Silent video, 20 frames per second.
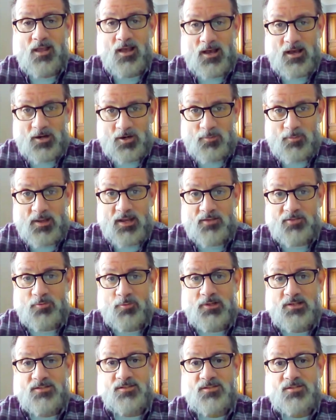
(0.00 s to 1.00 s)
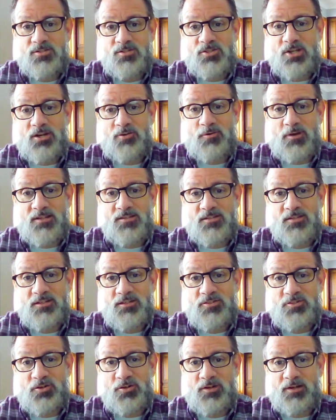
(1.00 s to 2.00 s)
on our Pathways to
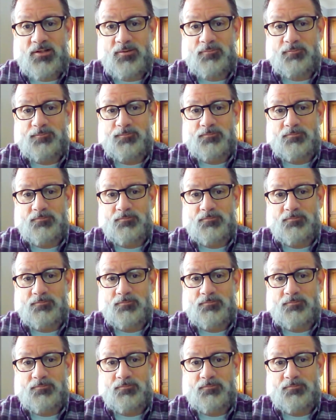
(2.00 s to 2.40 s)
Generosity journey.